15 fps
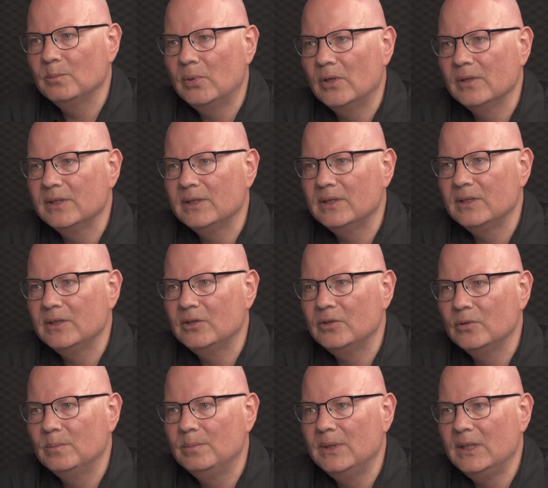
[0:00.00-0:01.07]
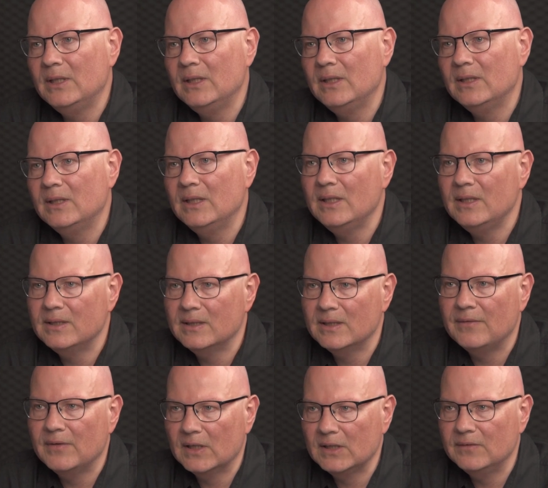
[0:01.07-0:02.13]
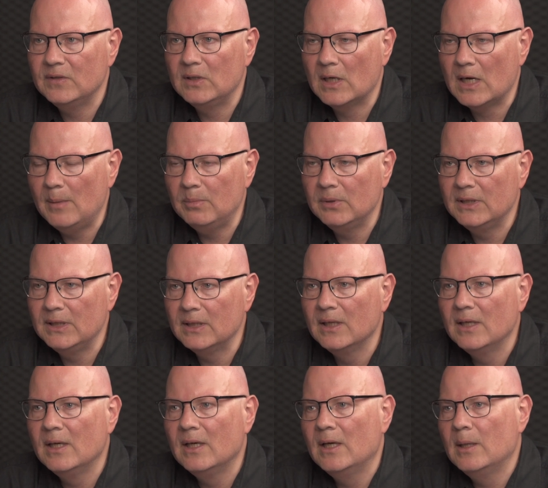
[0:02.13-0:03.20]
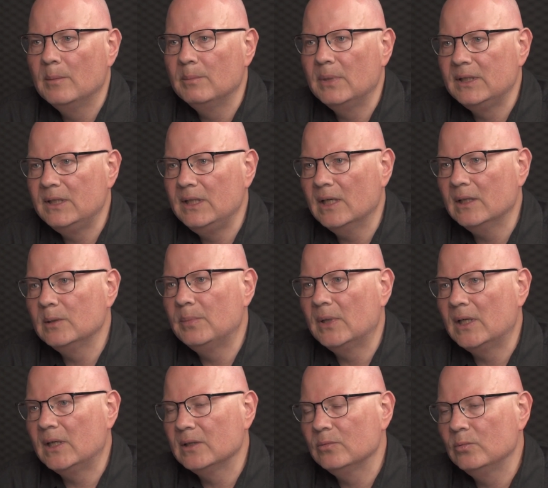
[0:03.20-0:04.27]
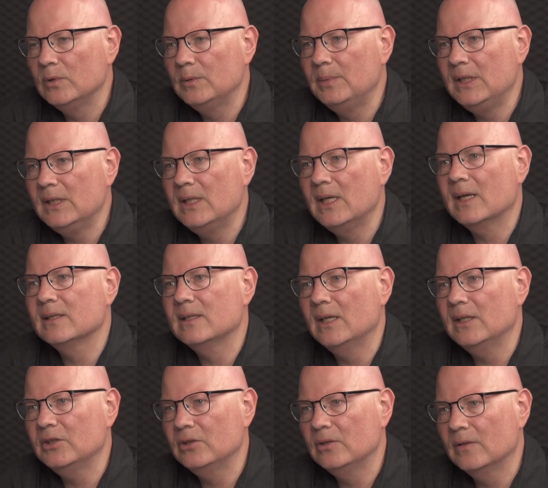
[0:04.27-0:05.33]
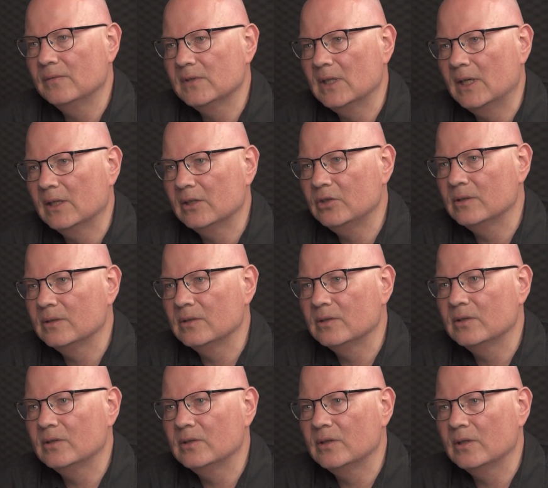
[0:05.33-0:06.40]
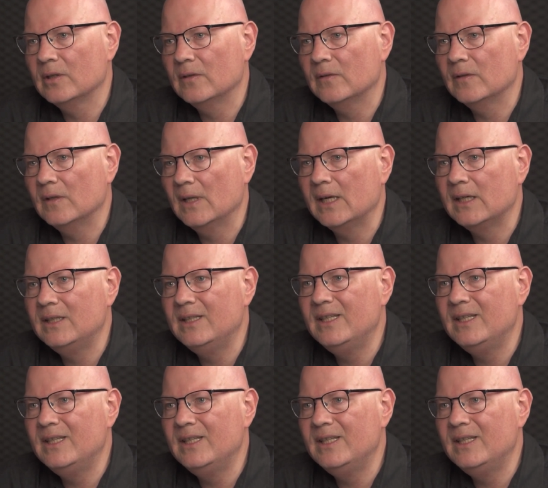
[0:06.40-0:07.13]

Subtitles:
policy should be this effective decoupling, but the other part would be the extension of sanctions, like